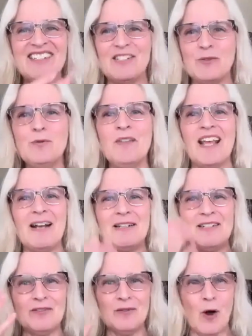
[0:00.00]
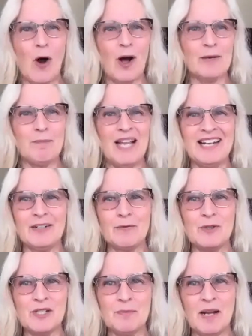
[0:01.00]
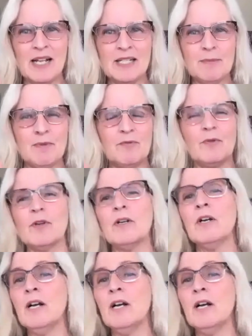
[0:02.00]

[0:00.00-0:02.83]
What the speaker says: do that automatic response before.